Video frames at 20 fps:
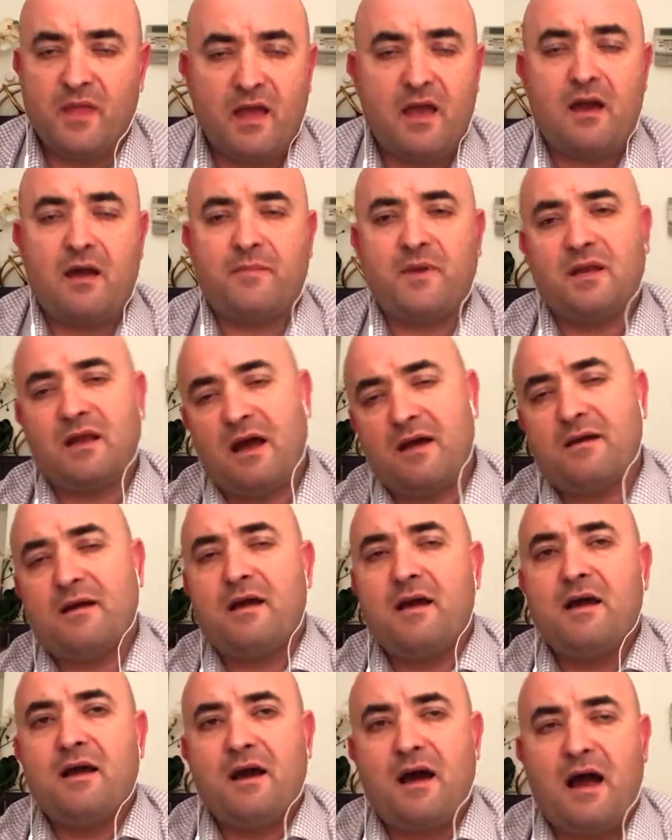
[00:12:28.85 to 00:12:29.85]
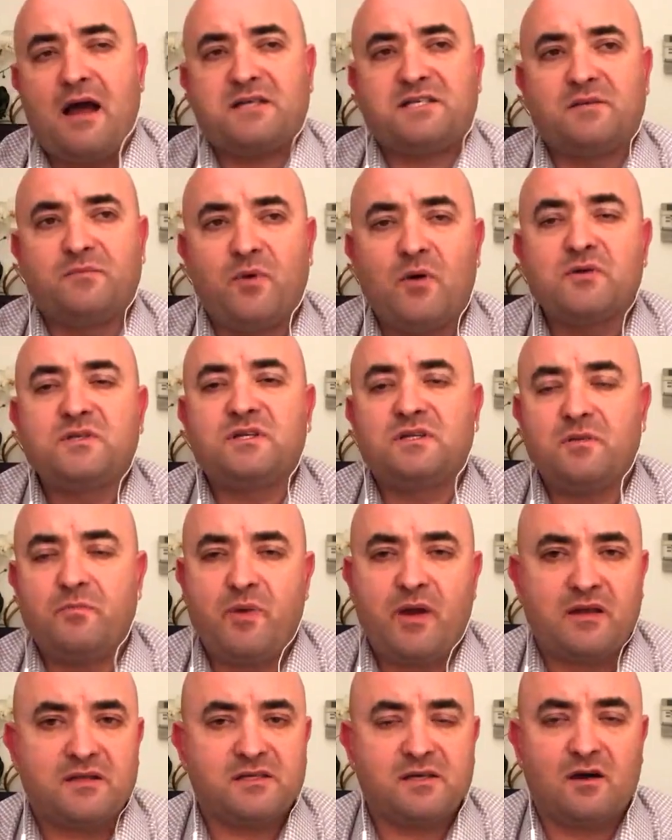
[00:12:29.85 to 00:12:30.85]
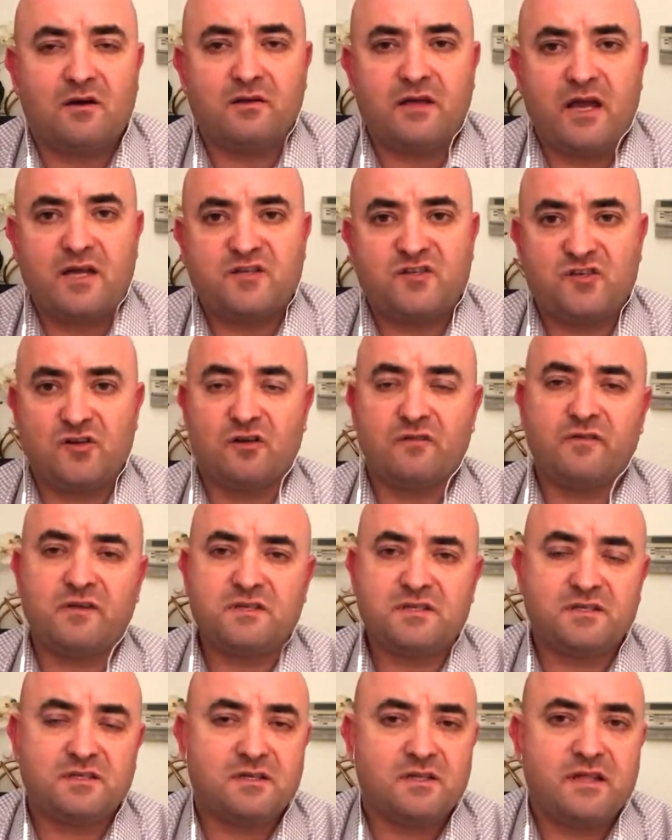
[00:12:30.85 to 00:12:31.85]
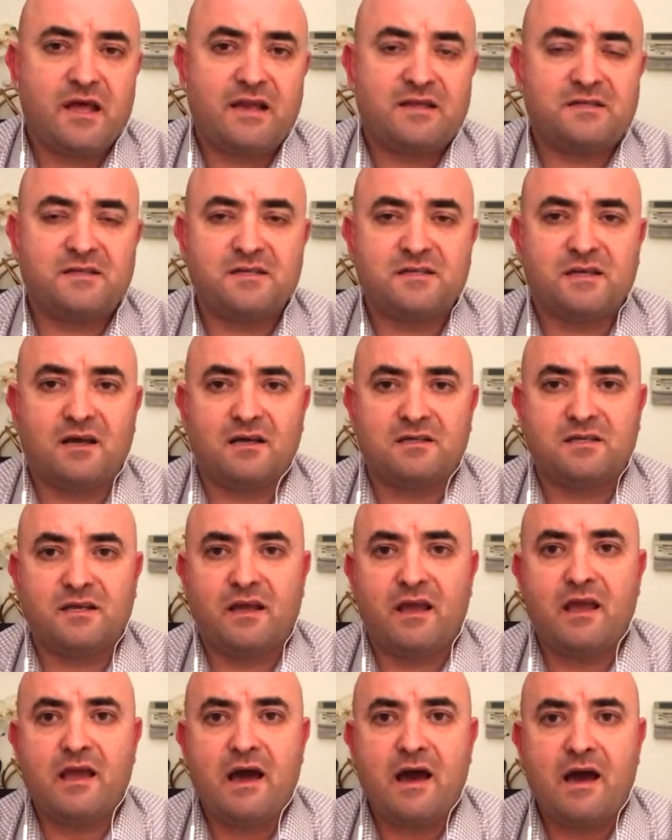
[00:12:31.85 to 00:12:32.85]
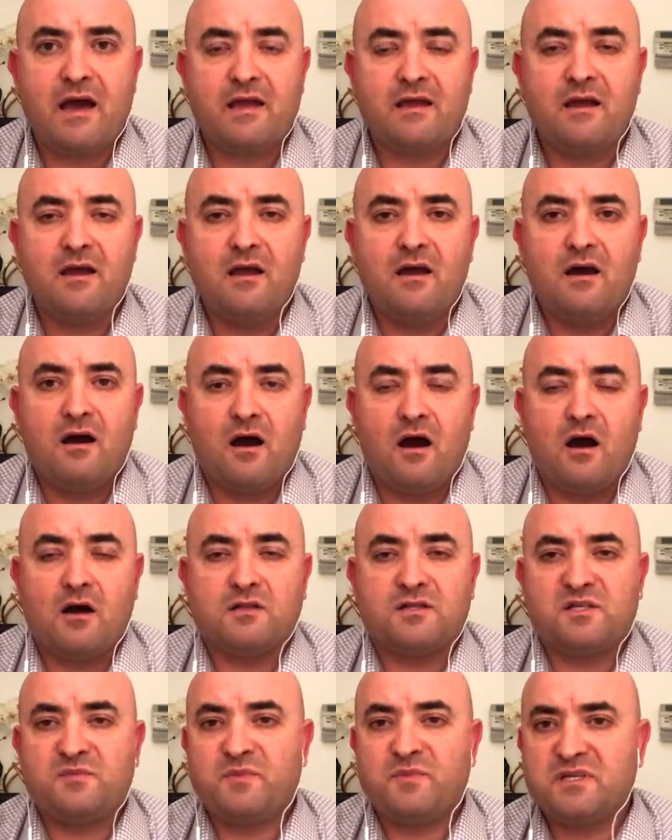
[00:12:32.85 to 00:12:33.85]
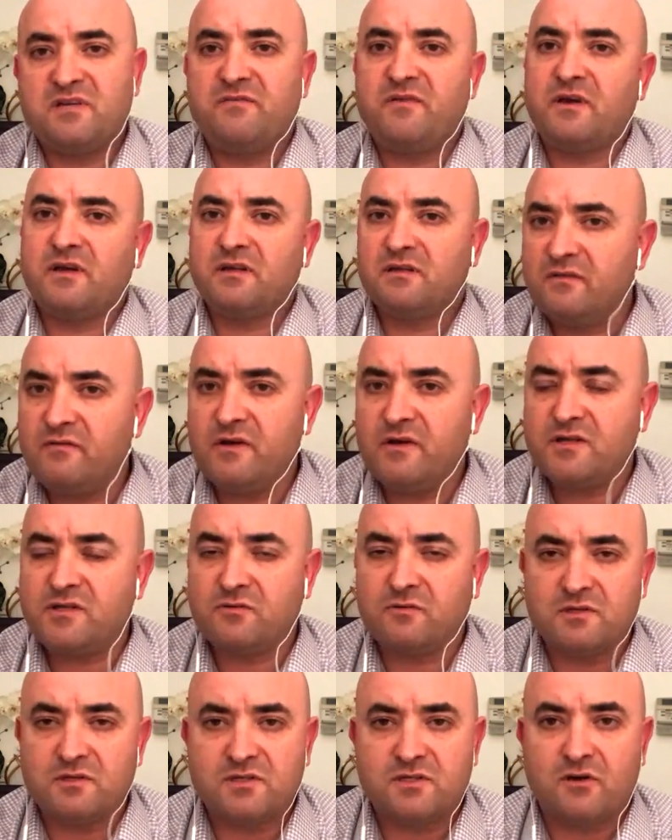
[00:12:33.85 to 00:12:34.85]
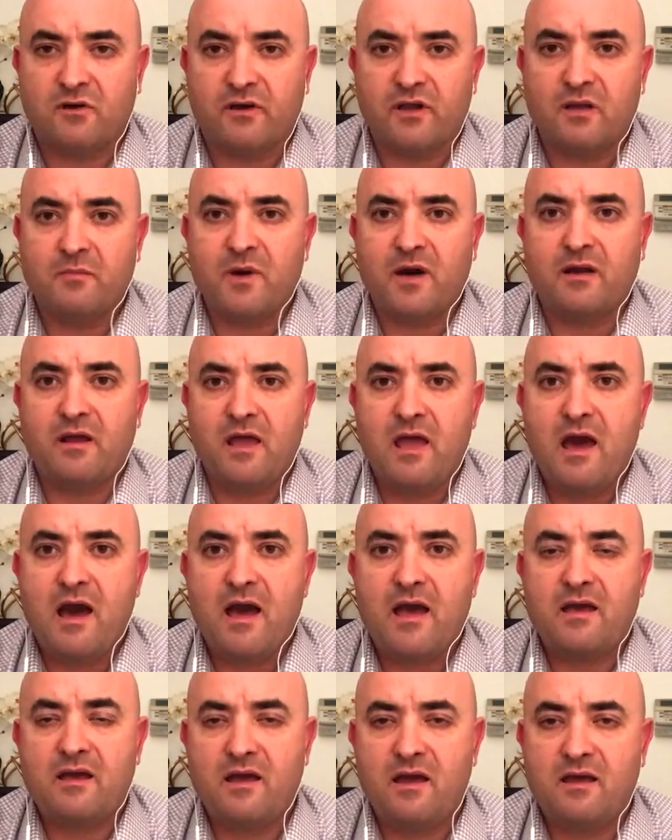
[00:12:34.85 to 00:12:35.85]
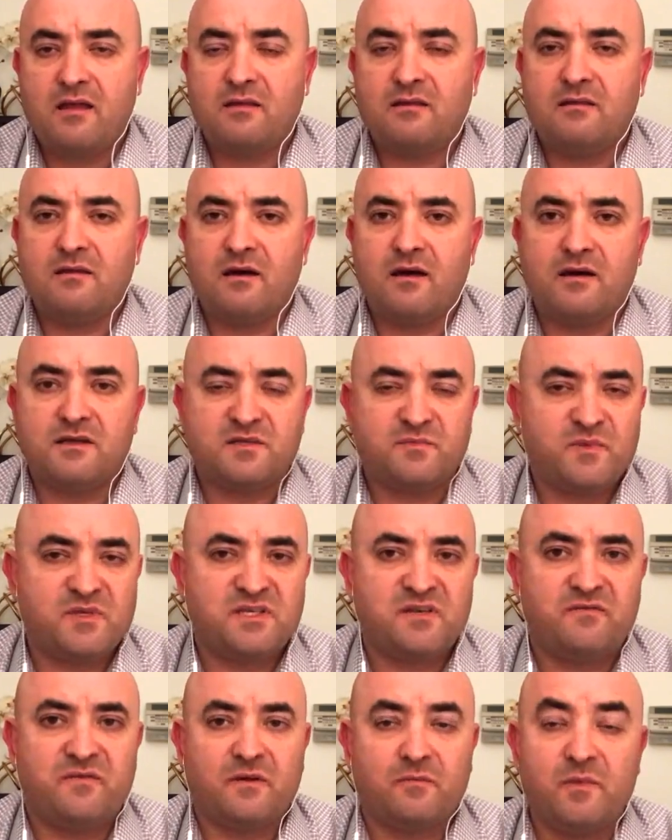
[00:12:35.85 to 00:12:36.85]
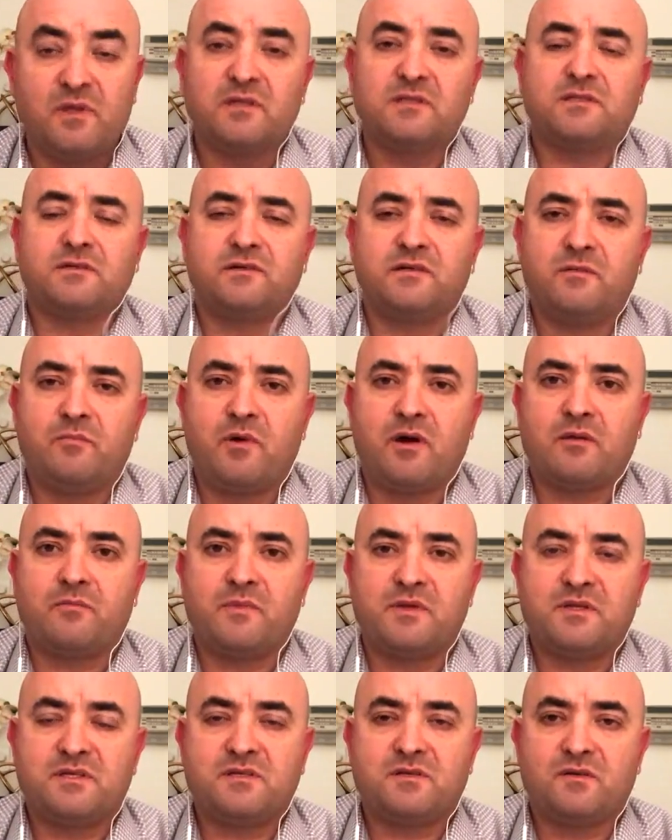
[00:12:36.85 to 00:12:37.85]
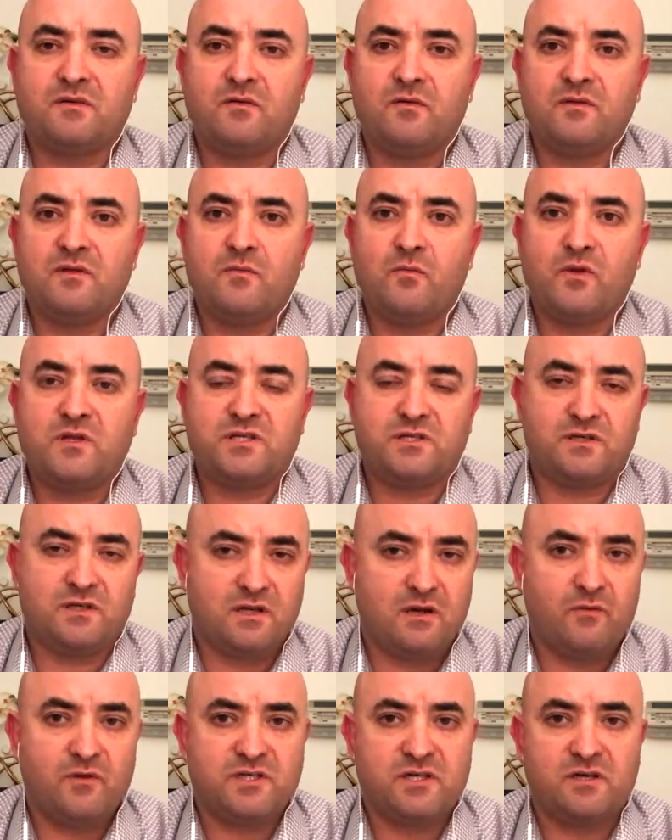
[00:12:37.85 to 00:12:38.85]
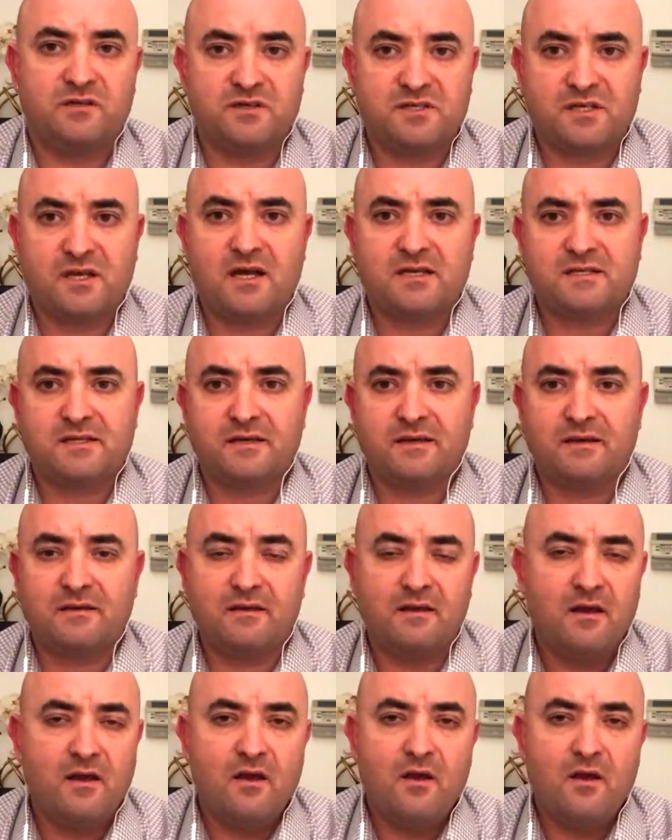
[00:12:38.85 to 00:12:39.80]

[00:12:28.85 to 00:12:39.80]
I mean, I, I suppose it depends on a service that is discussing AI, on specific individuals talking about AI, and uh, specific military departments which which are discussing it.